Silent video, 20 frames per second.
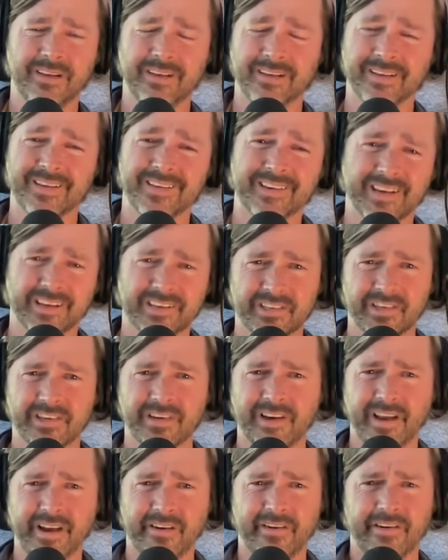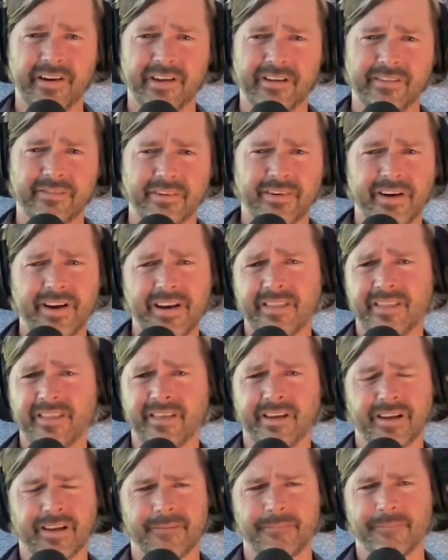addiction narrative or anything.